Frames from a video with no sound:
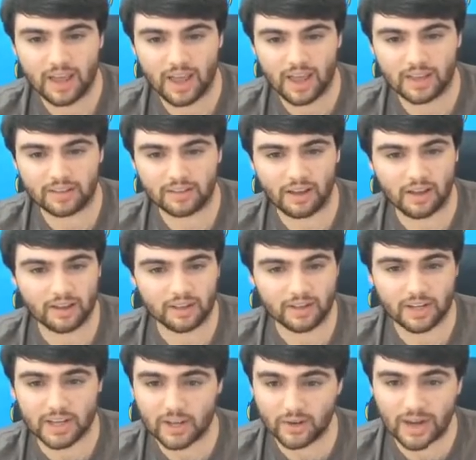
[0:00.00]
And uh,
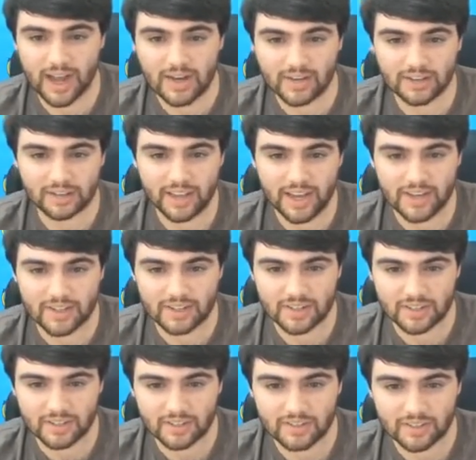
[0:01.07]

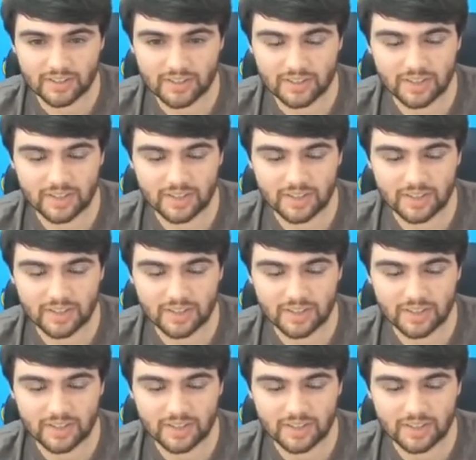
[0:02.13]
congratulations.